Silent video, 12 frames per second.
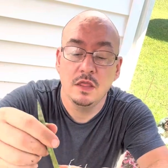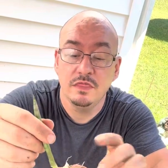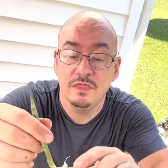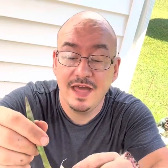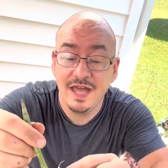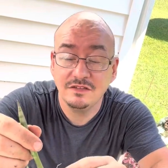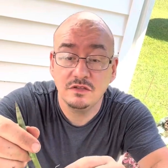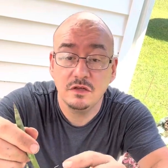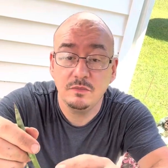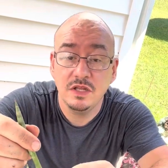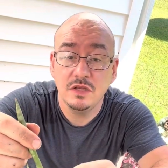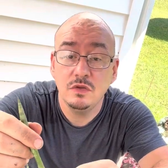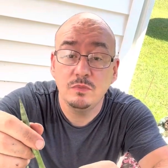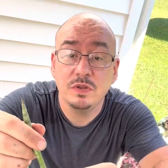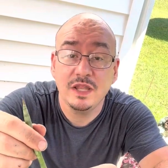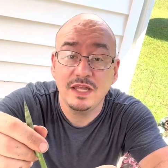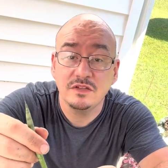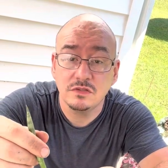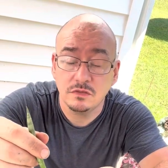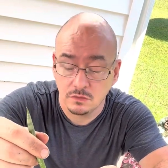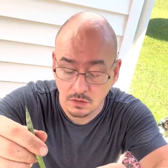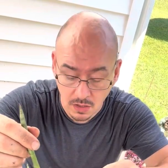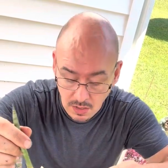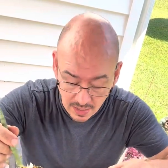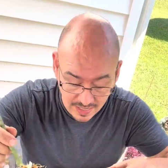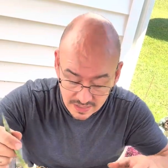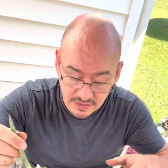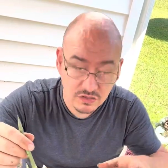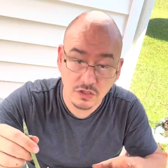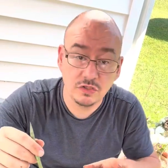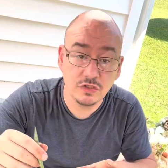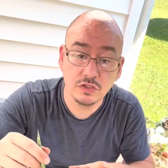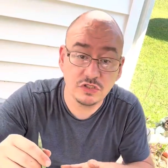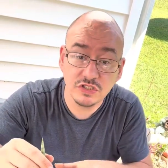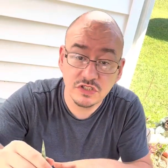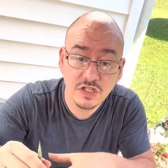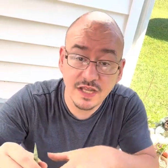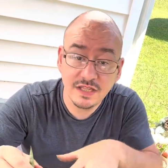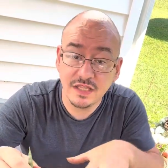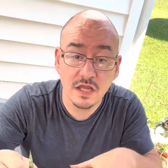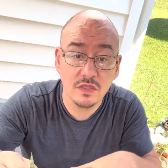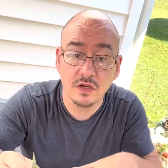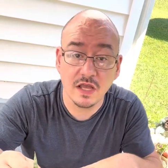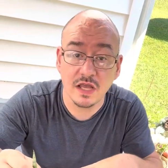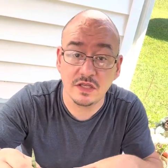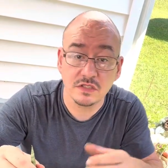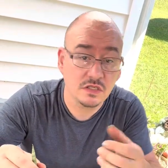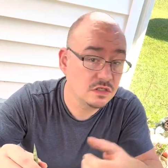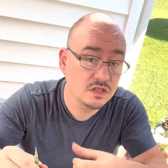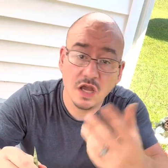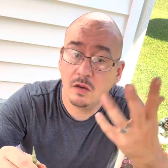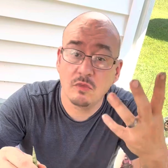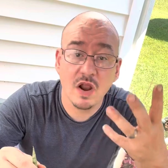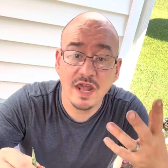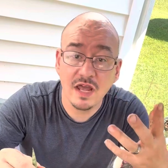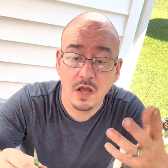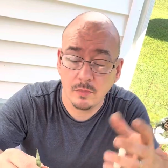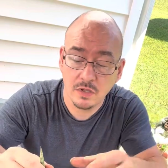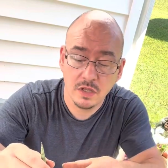That's going to be a new plant soon. And it's going to look just like the other guys. Come right out.